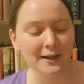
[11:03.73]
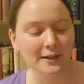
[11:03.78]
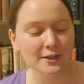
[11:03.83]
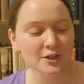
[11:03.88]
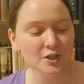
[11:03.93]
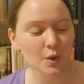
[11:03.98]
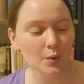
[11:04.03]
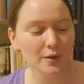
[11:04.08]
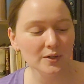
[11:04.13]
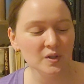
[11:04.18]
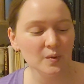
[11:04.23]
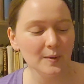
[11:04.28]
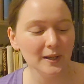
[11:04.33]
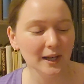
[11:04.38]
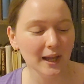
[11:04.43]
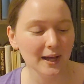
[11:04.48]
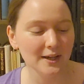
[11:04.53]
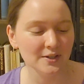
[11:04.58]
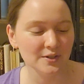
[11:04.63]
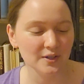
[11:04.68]
he showed it to me
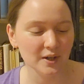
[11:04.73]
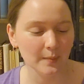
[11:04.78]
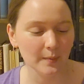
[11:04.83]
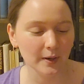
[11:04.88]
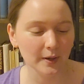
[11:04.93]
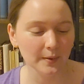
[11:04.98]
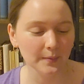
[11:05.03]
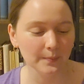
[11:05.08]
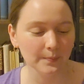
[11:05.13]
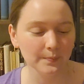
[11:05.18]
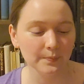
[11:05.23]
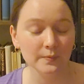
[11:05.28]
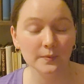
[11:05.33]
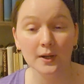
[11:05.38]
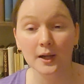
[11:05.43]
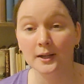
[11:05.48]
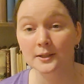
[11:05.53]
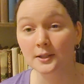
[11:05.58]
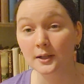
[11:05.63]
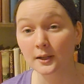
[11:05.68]
last summer
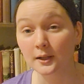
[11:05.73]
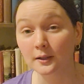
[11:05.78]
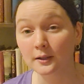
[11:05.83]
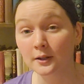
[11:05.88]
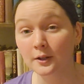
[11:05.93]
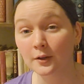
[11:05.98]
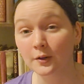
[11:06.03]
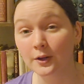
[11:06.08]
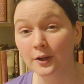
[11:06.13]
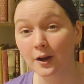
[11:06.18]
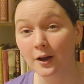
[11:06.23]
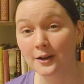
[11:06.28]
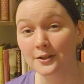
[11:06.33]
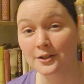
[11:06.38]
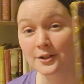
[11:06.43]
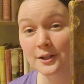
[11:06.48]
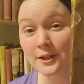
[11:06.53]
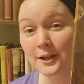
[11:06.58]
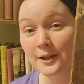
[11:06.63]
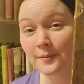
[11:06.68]
as a little
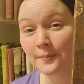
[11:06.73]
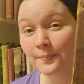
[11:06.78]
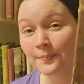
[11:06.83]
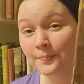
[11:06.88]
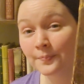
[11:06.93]
curiosity.